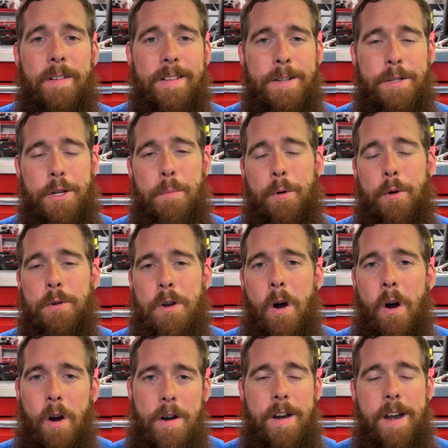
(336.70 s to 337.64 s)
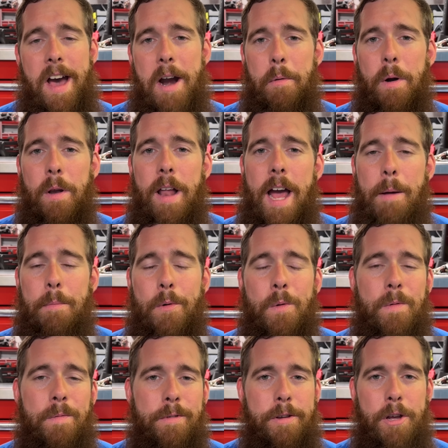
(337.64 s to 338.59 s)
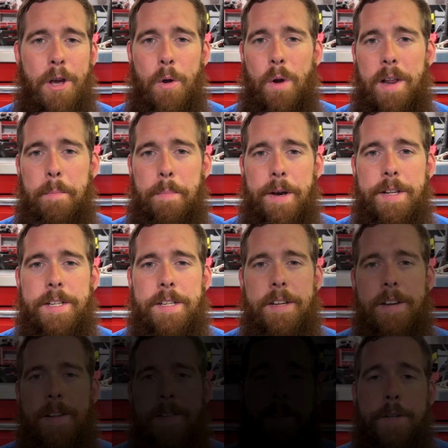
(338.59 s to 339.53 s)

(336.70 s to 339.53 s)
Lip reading: Subarus are not reliable. Totally busted.